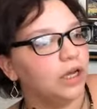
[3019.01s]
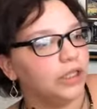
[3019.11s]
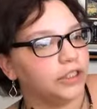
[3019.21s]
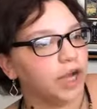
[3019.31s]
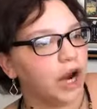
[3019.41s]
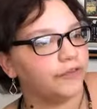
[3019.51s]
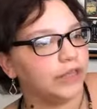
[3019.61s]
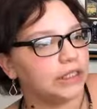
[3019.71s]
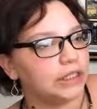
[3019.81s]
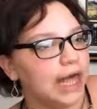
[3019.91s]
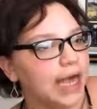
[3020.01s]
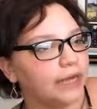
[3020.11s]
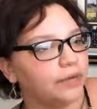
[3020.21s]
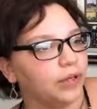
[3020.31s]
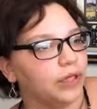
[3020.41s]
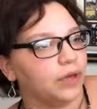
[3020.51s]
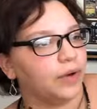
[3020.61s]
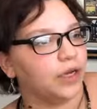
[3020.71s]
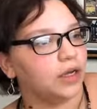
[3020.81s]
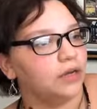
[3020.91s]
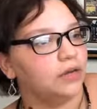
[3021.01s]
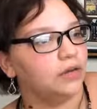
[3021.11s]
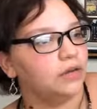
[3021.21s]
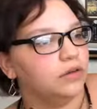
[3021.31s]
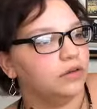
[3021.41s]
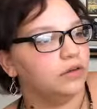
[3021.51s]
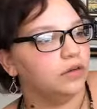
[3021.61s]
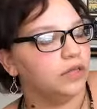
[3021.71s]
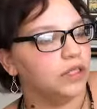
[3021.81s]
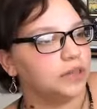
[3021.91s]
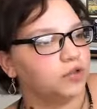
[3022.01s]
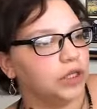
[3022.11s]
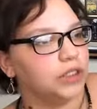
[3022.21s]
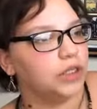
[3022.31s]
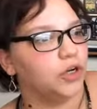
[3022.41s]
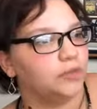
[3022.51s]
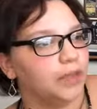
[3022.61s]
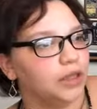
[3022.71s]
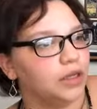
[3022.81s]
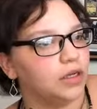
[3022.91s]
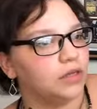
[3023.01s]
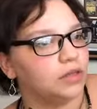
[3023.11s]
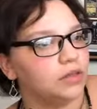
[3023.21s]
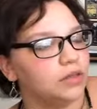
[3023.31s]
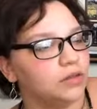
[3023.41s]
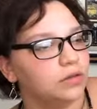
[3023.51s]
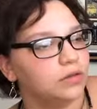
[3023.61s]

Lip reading: And sorry if it gets laggy really quick, because I'm trying to open things.